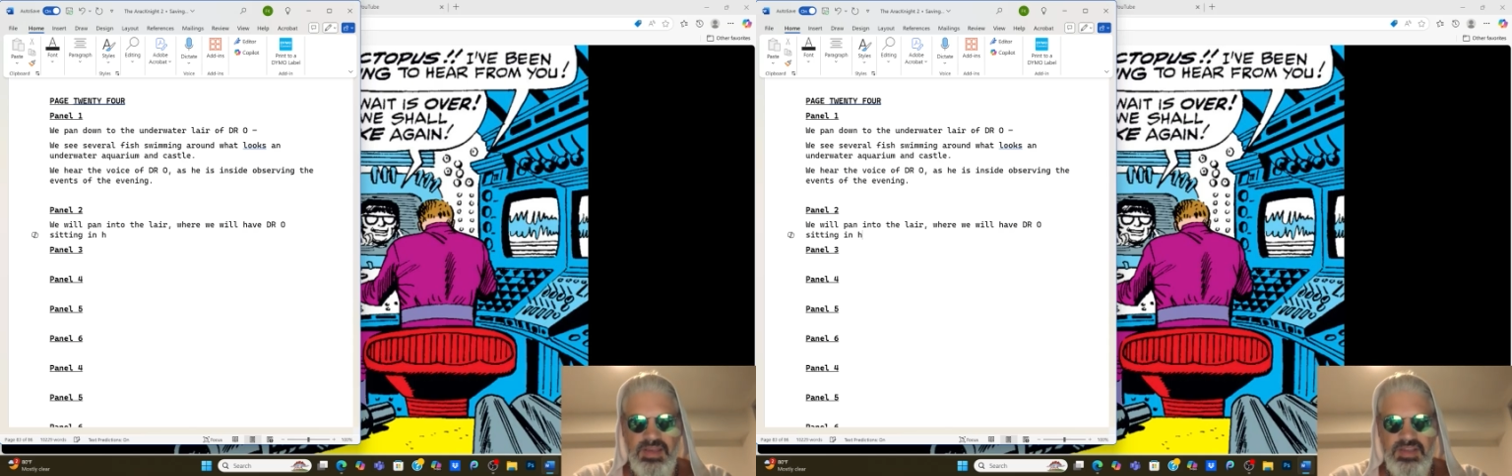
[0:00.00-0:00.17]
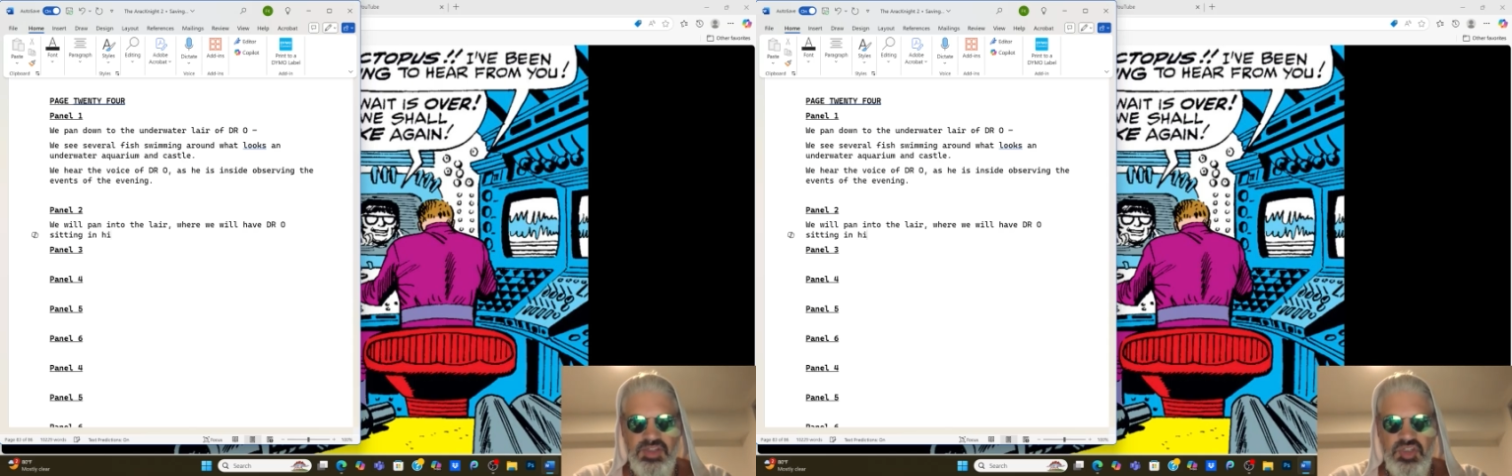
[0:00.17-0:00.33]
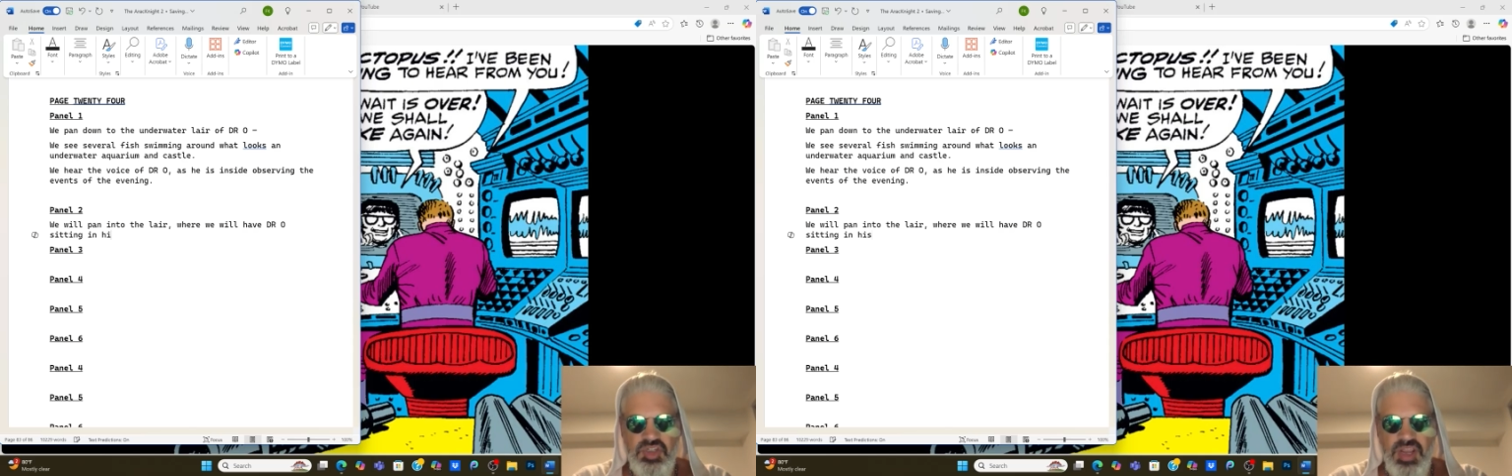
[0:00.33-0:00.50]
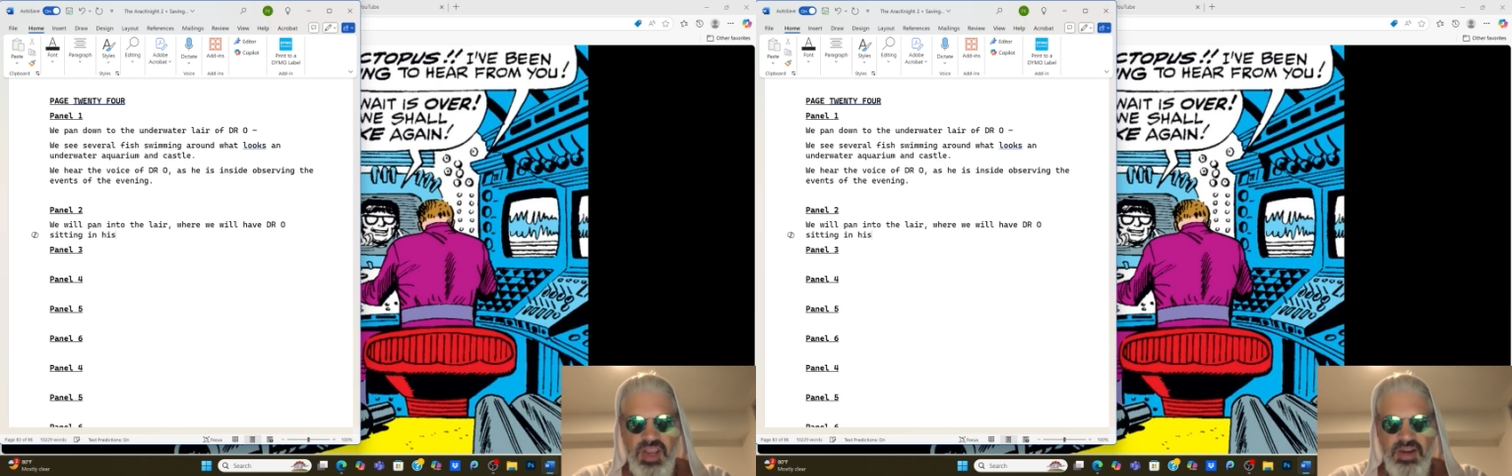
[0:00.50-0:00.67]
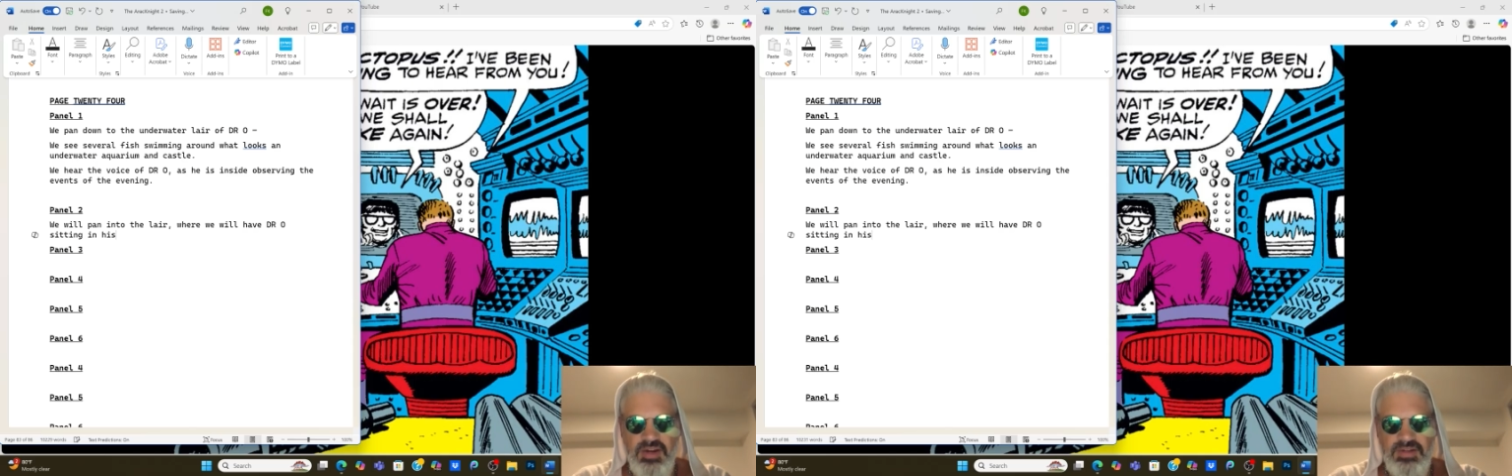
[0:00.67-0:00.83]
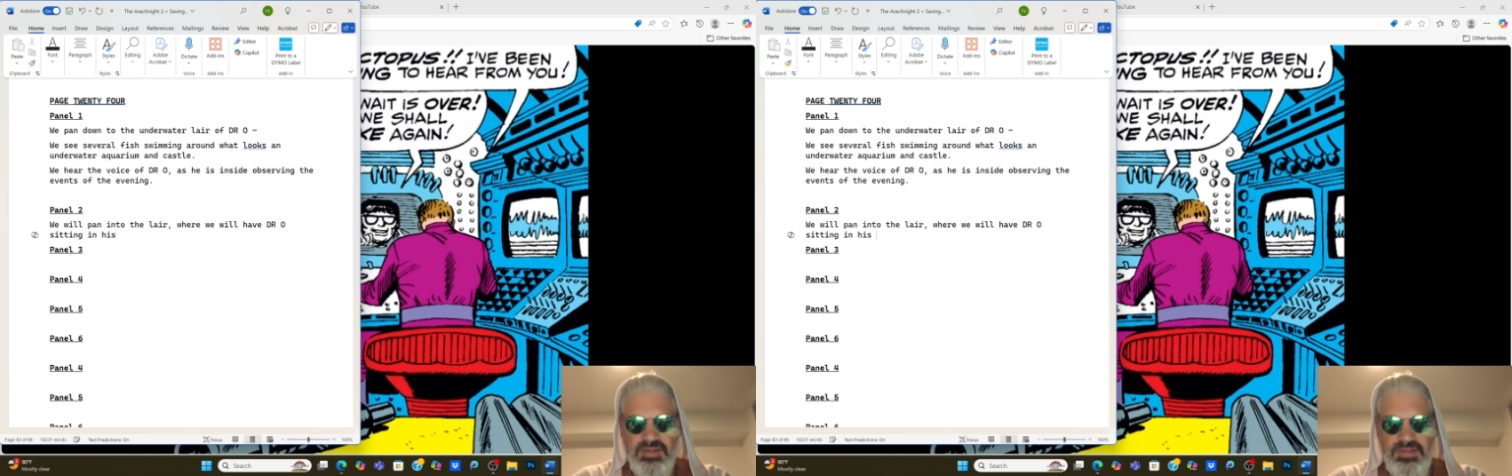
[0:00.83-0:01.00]
his
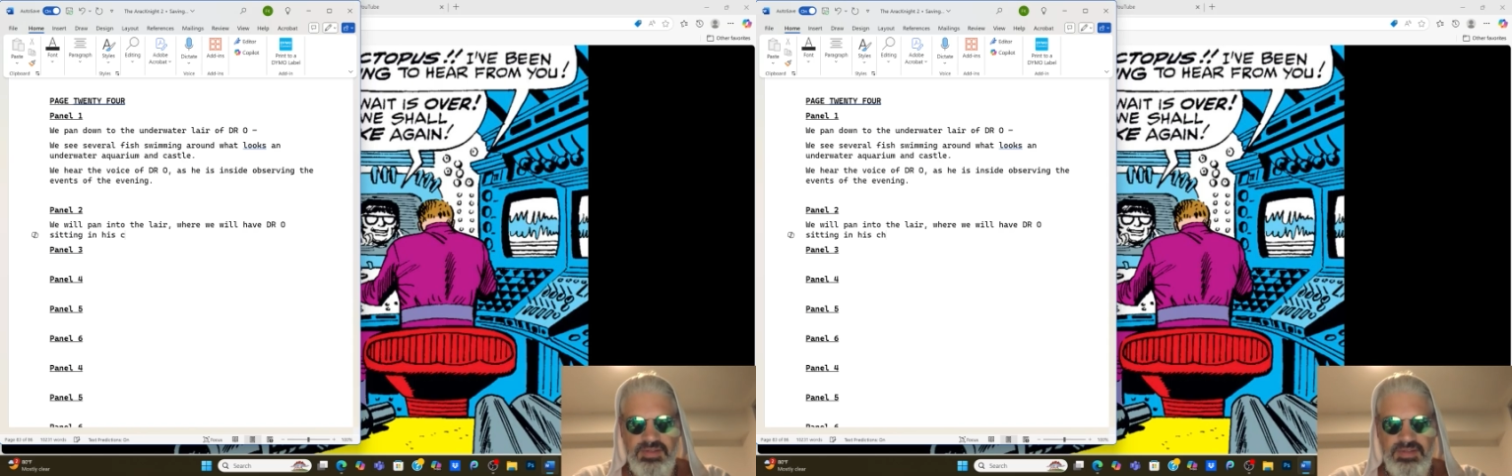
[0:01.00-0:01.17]
chair